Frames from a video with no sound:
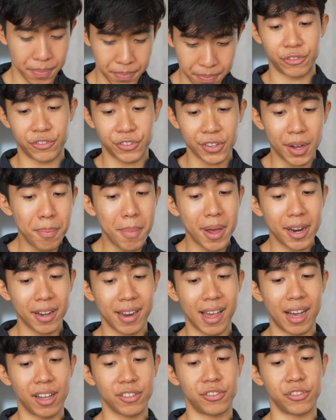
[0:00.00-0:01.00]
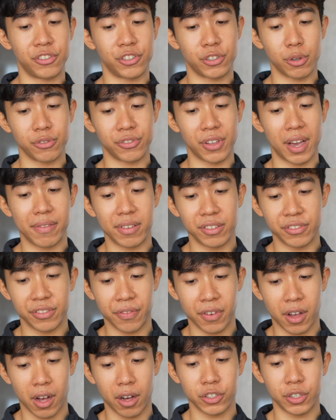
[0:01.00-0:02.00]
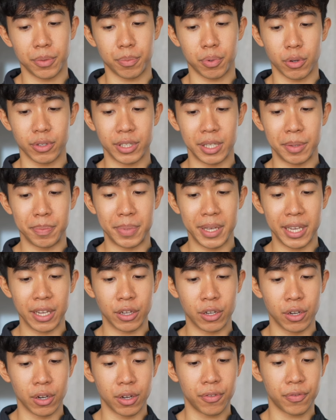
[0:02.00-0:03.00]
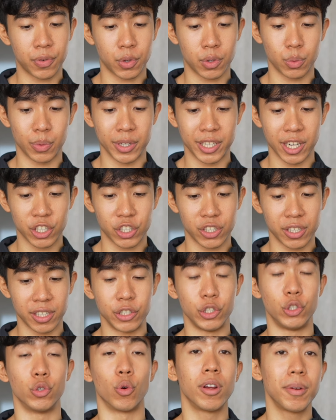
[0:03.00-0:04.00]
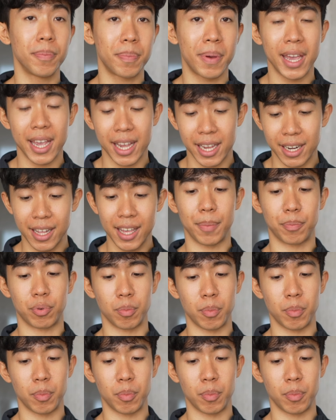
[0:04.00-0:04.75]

Some meta-analysis shows evidence of collagen protein being good for a reduction in joint pain and